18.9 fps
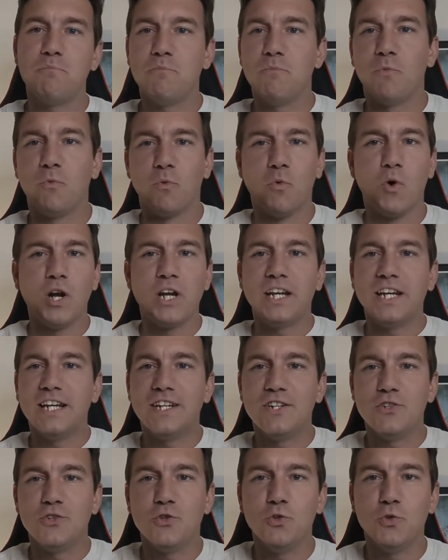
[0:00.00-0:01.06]
running
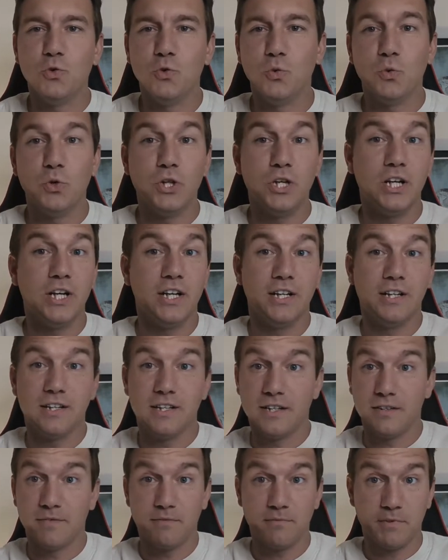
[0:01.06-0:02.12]
into uh,
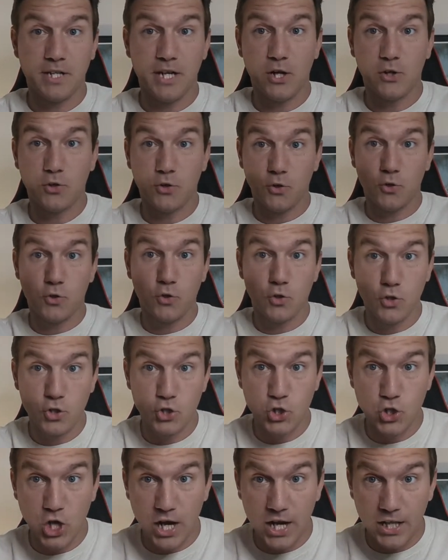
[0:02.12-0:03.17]
a character
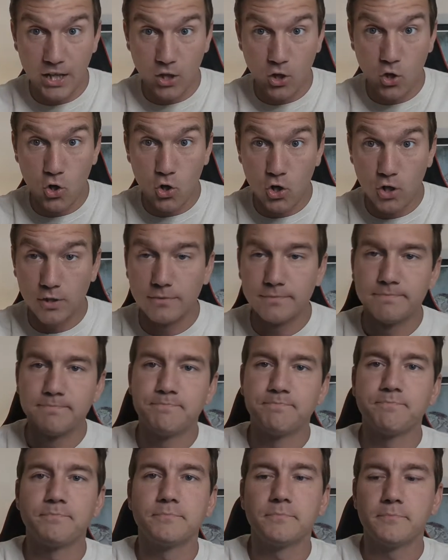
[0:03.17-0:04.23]
Jai Law
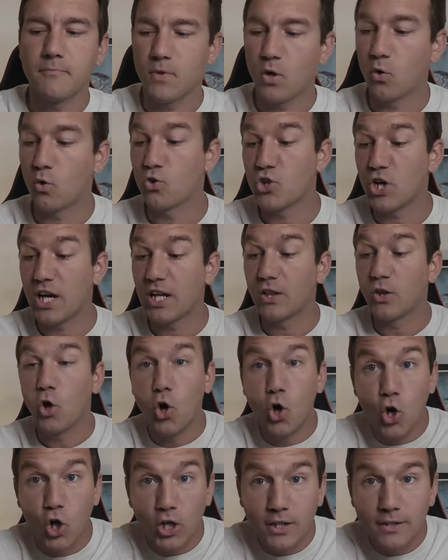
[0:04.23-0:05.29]
or Jai
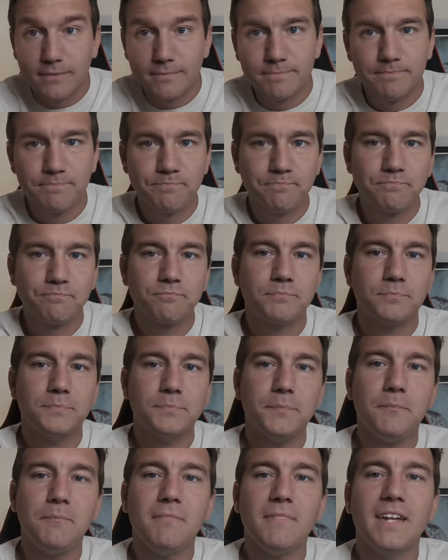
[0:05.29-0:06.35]
Long
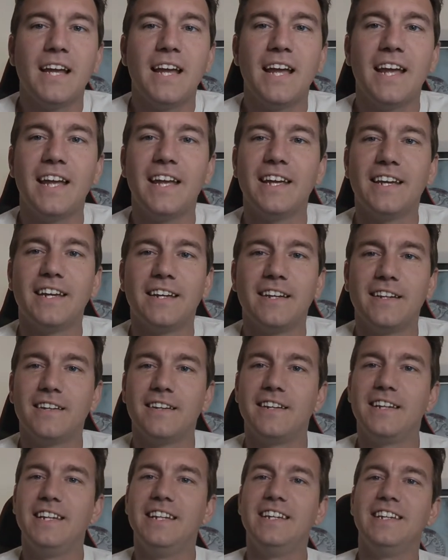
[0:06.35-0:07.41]
and
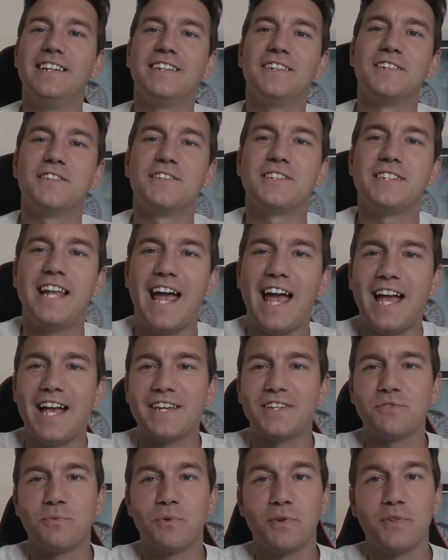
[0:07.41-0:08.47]
he is
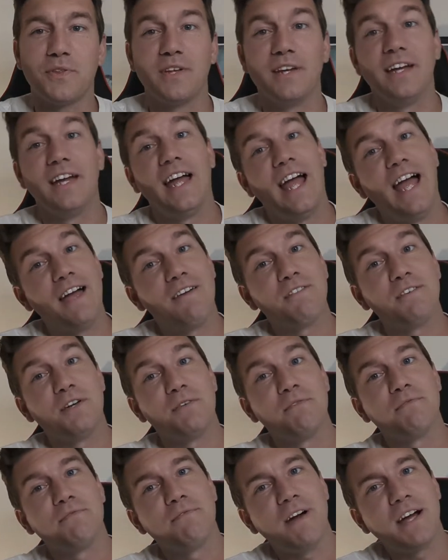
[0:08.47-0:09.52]
tasked with having to
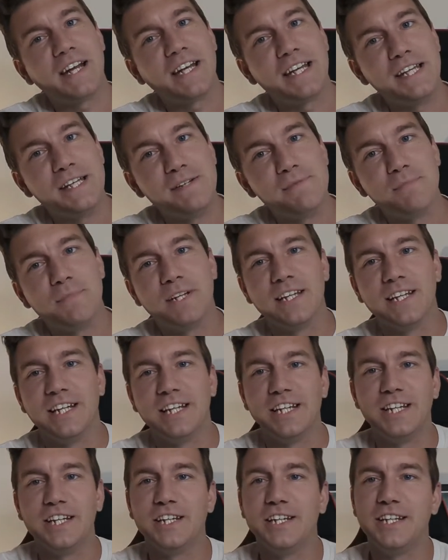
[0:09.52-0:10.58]
fight him in
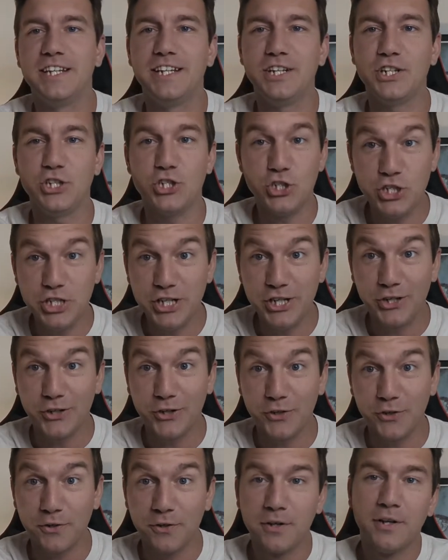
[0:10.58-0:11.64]
a in a
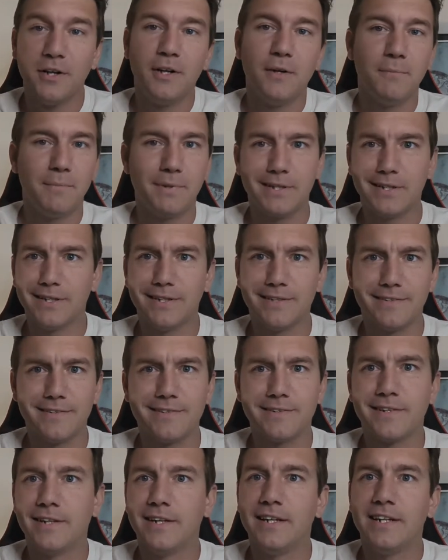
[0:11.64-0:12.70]
year
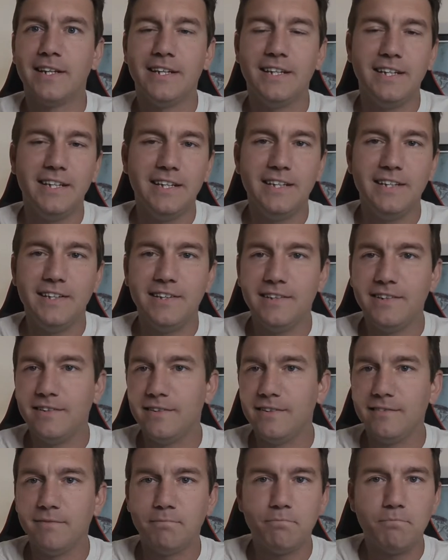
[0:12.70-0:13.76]
because
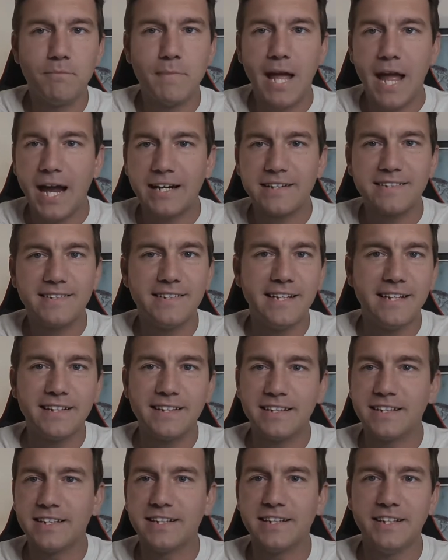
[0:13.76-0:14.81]
he
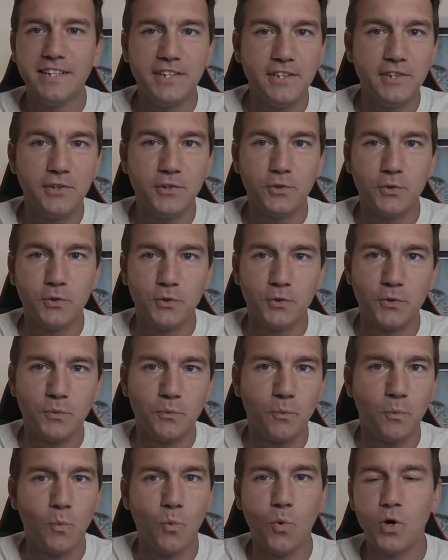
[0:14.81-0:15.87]
accidentally killed
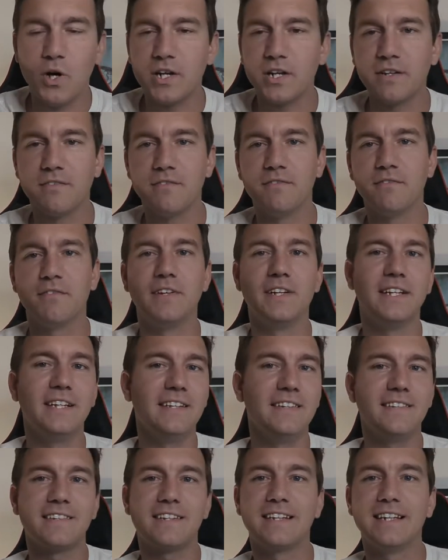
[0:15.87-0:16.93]
one of
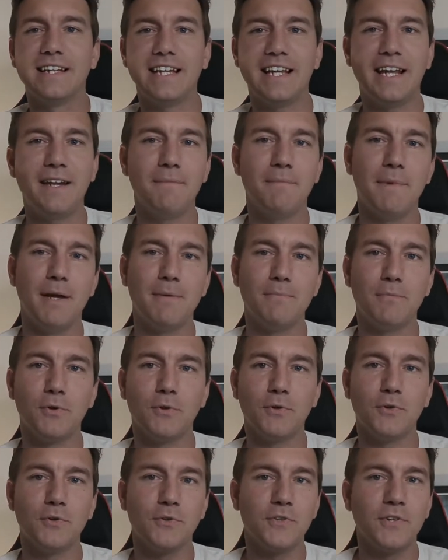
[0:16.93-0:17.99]
his clan
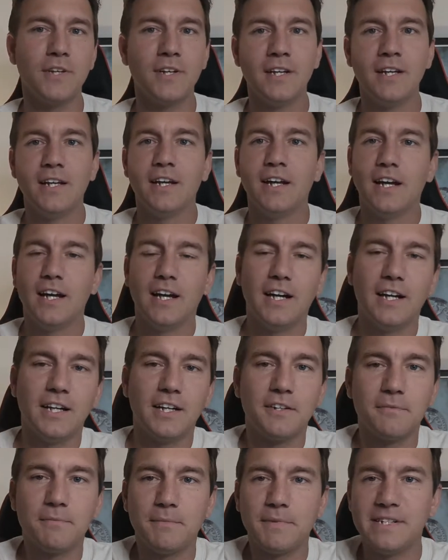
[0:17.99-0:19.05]
members
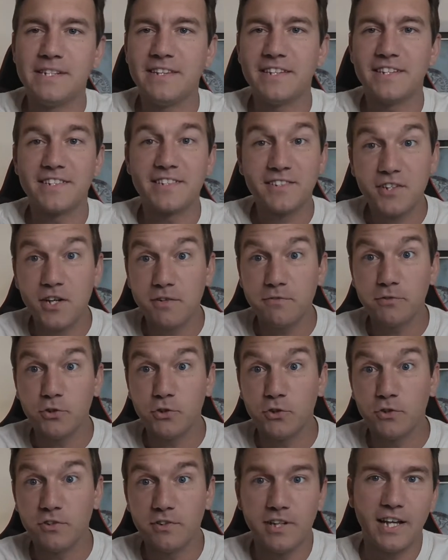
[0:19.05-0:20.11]
um, in the
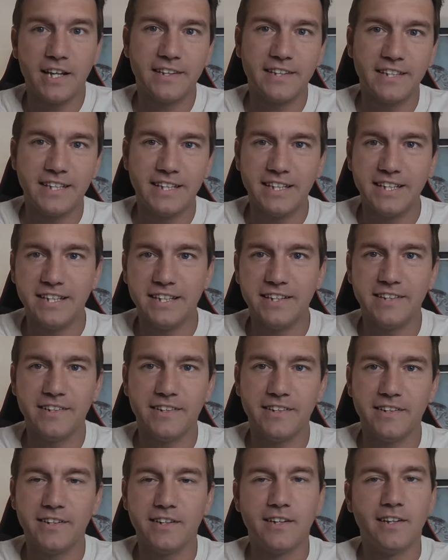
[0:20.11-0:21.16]
scuffle at the
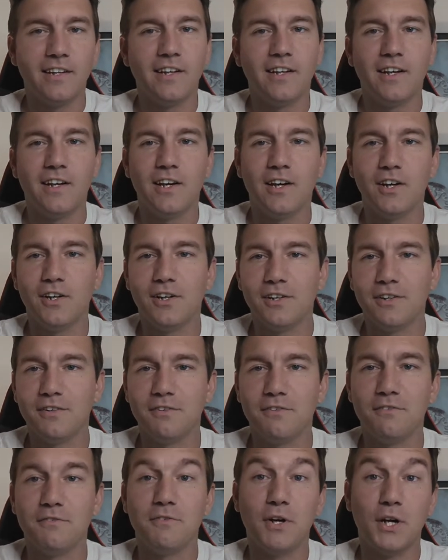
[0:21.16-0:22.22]
end
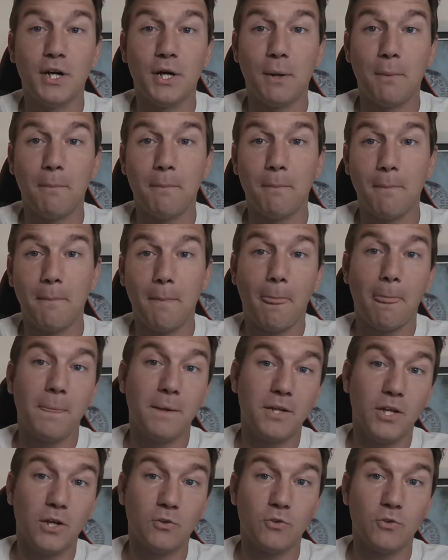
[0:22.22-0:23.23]
of uh, you know